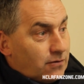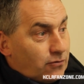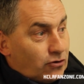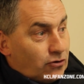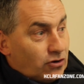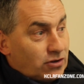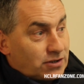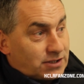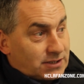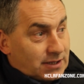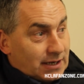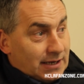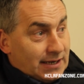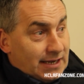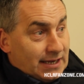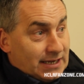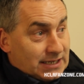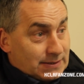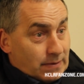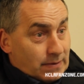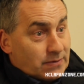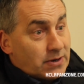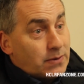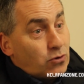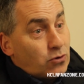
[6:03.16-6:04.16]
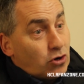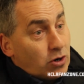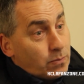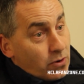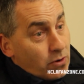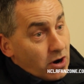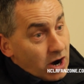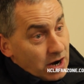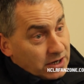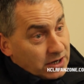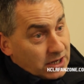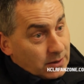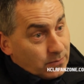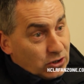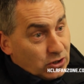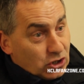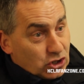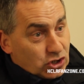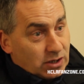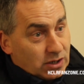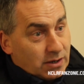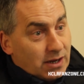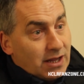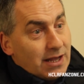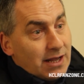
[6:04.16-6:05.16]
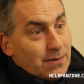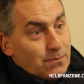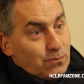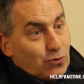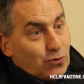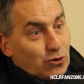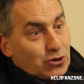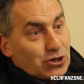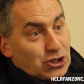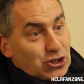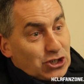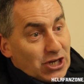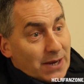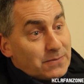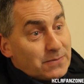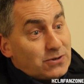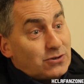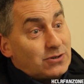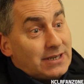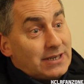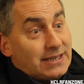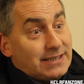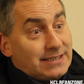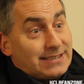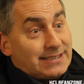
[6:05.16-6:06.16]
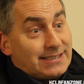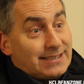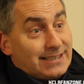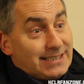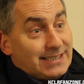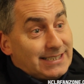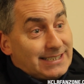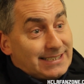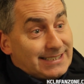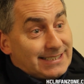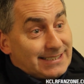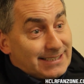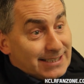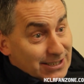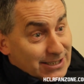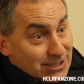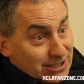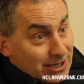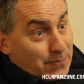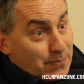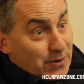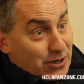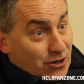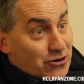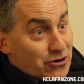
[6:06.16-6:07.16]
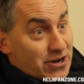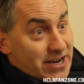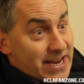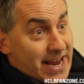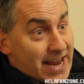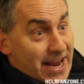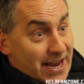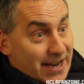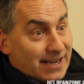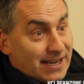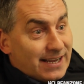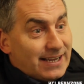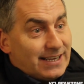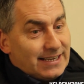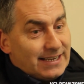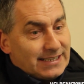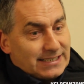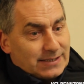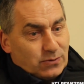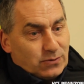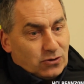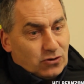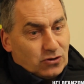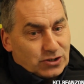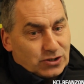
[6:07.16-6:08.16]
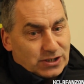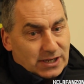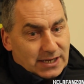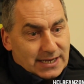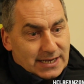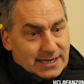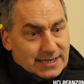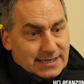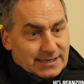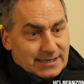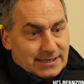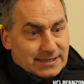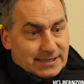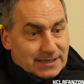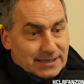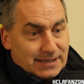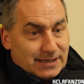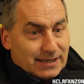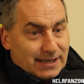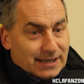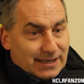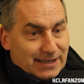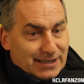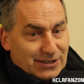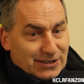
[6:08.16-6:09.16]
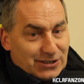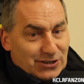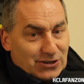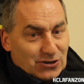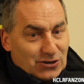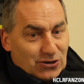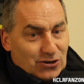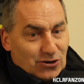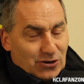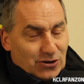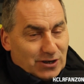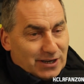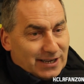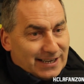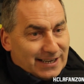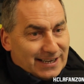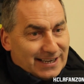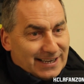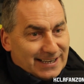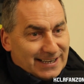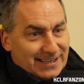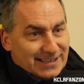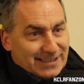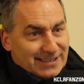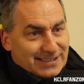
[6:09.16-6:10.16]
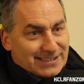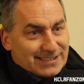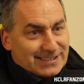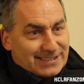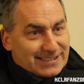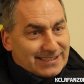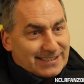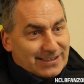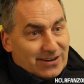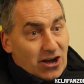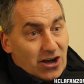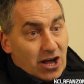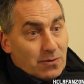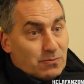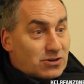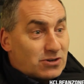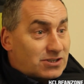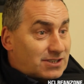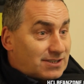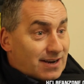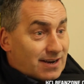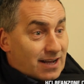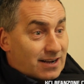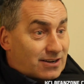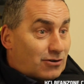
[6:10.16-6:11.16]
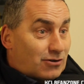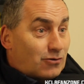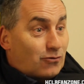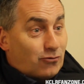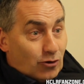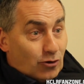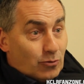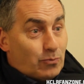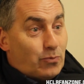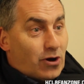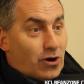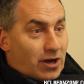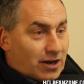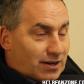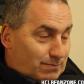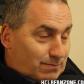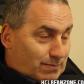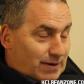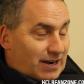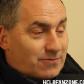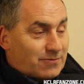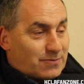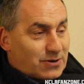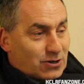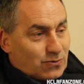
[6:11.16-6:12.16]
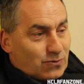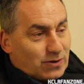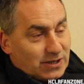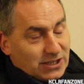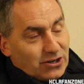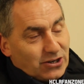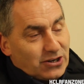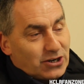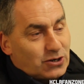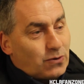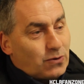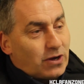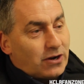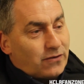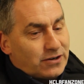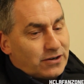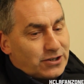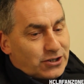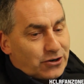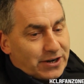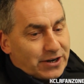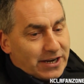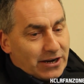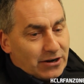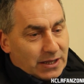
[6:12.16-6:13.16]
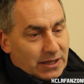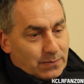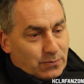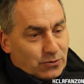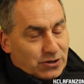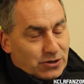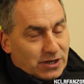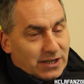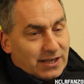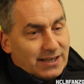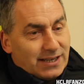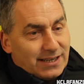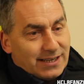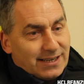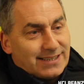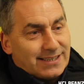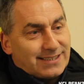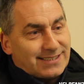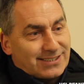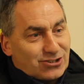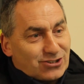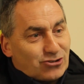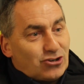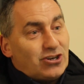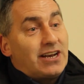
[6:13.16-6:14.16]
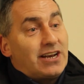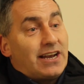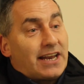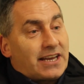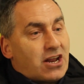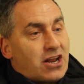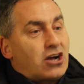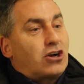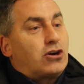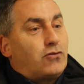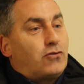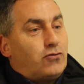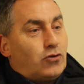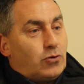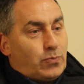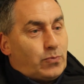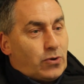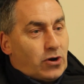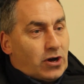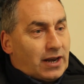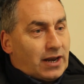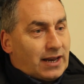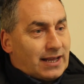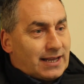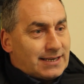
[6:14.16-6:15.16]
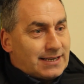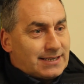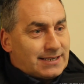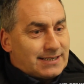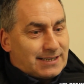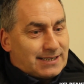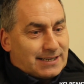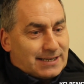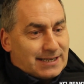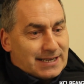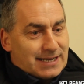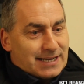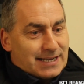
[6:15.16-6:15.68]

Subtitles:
for us, the league is probably the more important competition, but the championship is the bigger day, I suppose. And you know, it's almost knockout football, and part of the, you know, the qualifiers are there, like, but it's treated like knockout football. And